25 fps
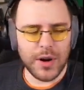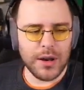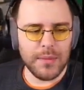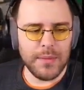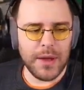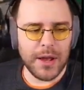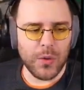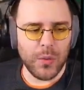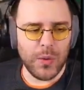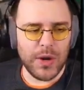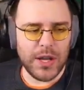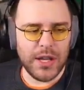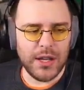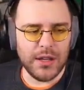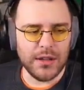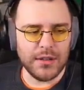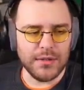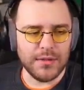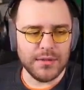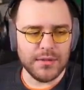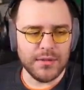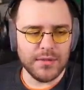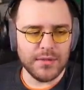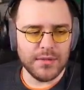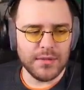to make weed
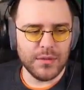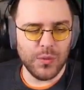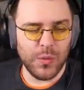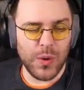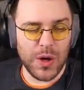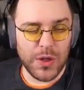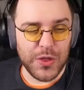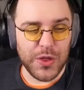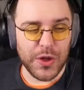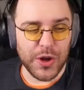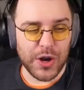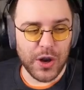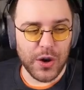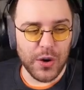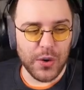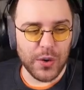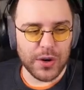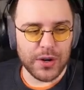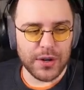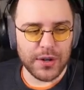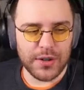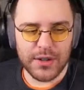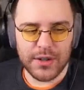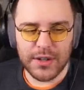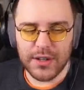with the
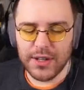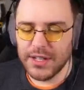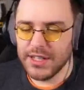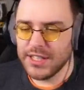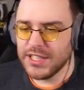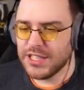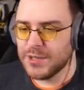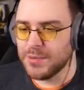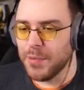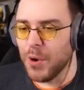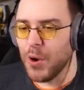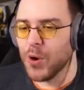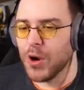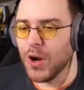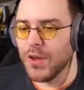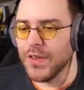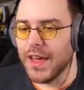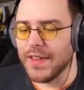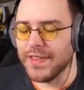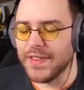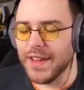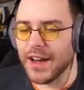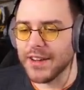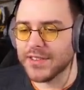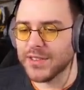Coke. Smoke on
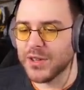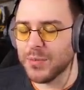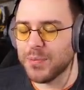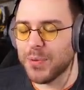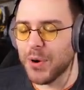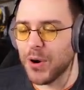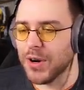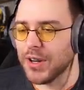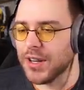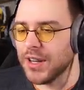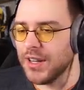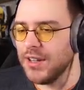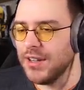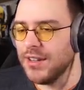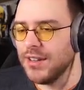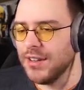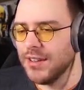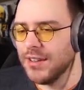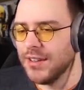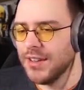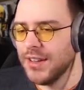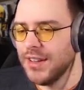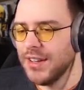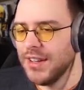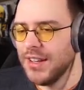that Dr. Perky.
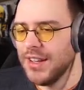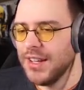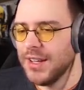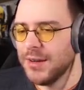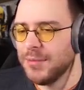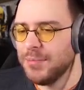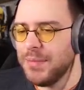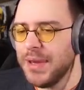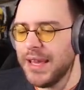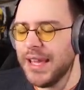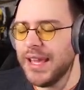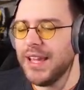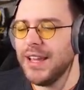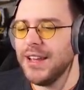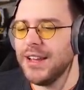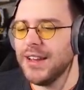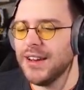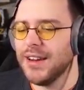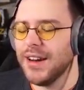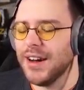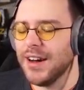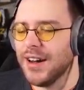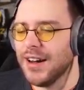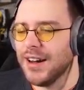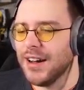Me
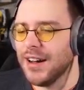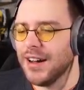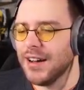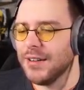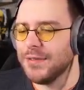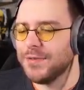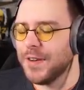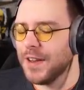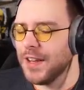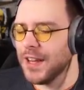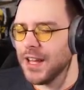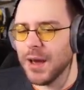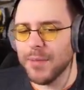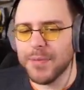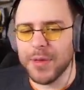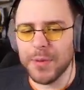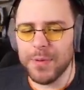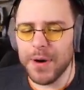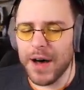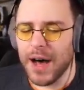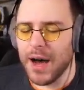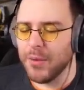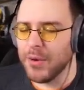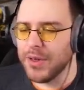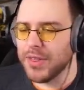filling up the
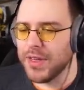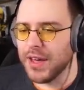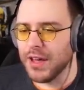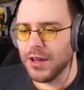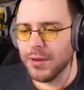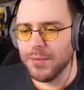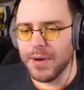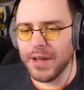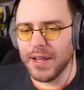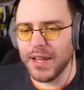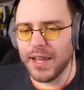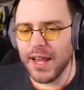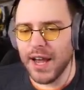pot with Hillbilly